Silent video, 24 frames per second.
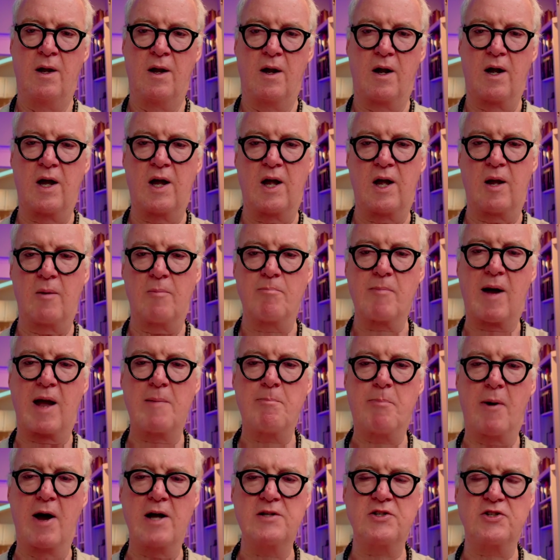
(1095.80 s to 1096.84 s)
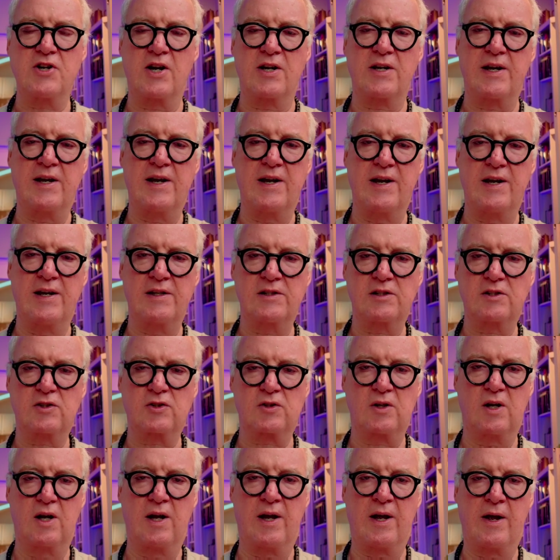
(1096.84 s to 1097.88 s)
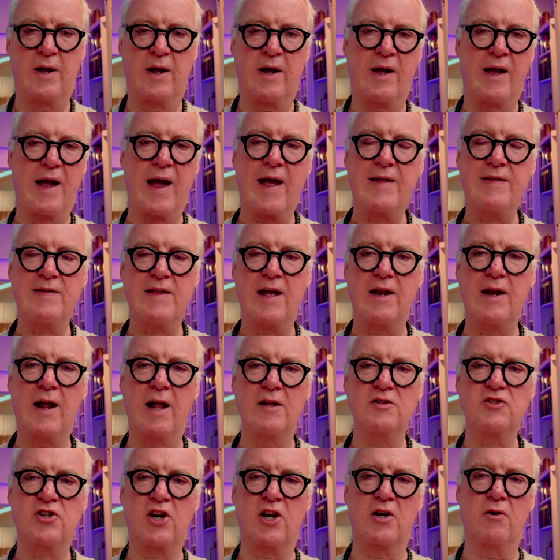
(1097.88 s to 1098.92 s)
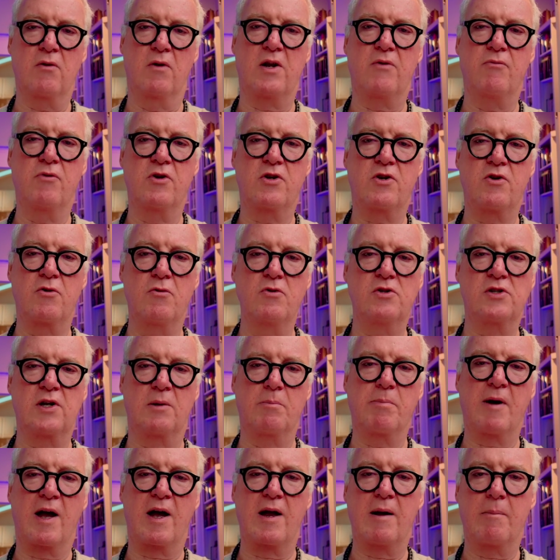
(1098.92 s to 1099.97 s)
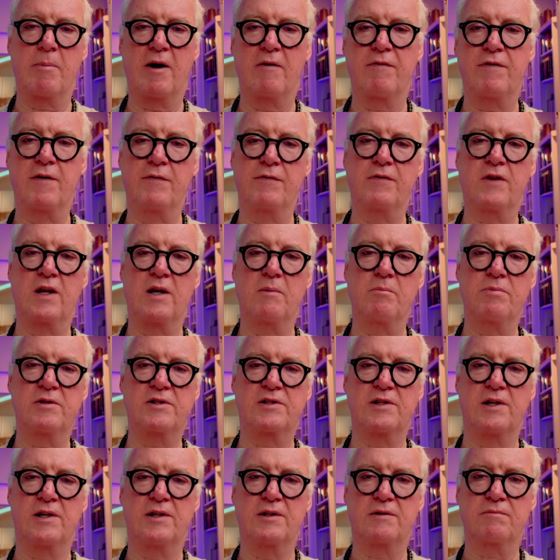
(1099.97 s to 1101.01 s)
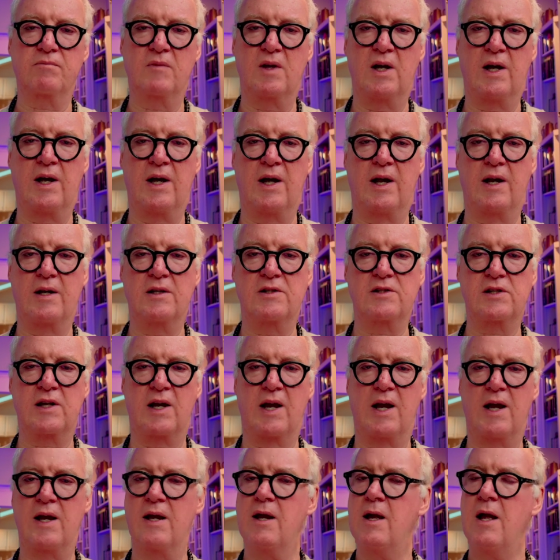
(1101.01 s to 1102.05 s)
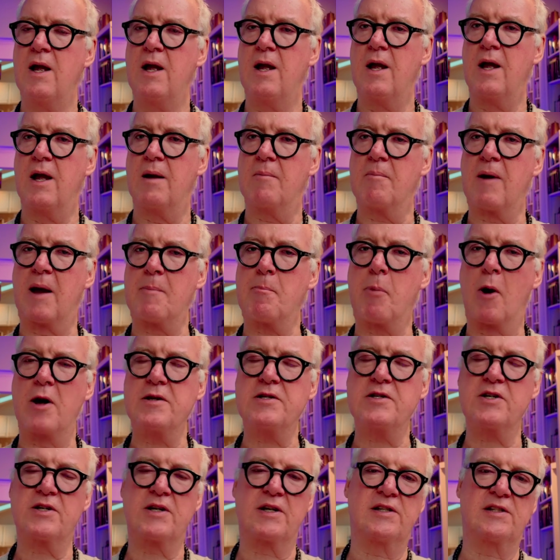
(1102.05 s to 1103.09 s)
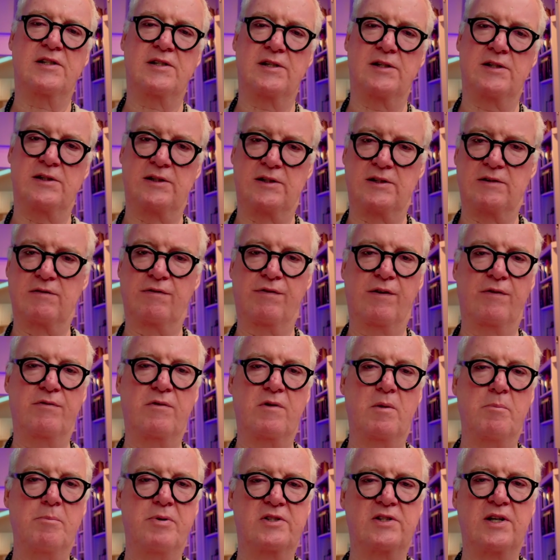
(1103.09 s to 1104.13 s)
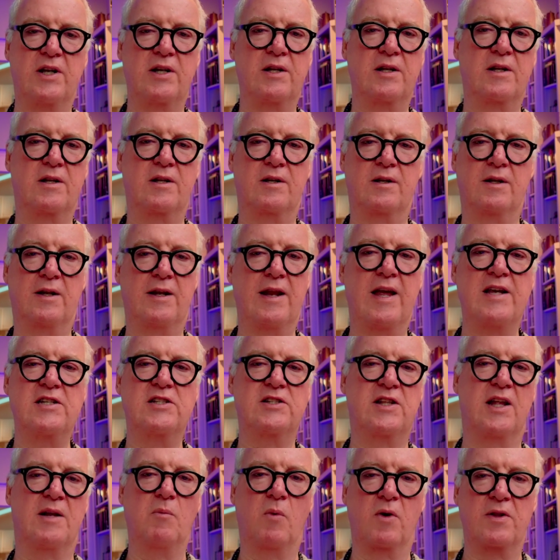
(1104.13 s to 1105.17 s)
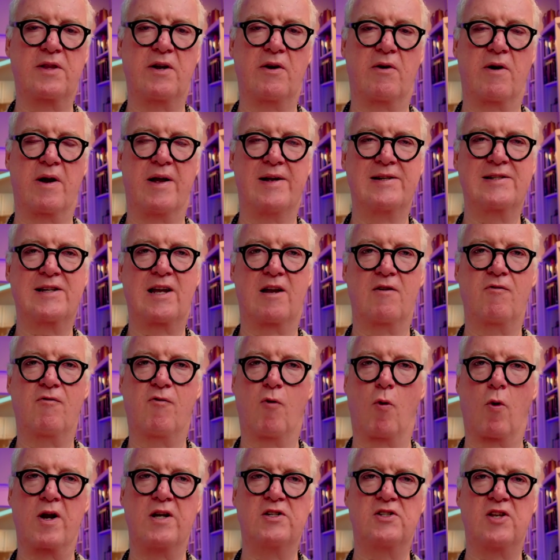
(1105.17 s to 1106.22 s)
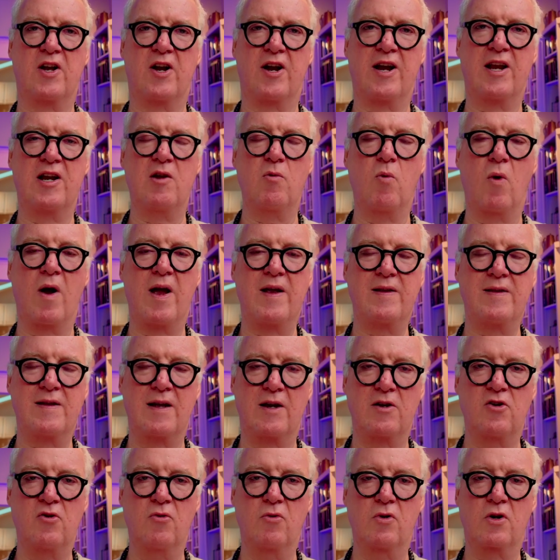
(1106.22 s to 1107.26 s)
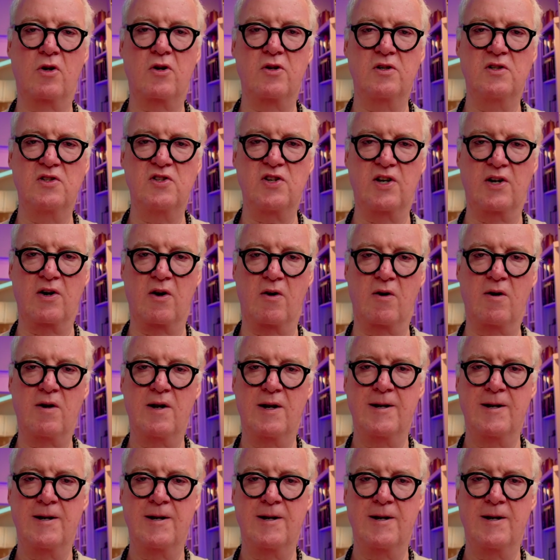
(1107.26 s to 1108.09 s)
My budget is, and then I'll generally reduce it by about 15% and say, my budget is 15% less than what they're asking for. Is there any way that you would consider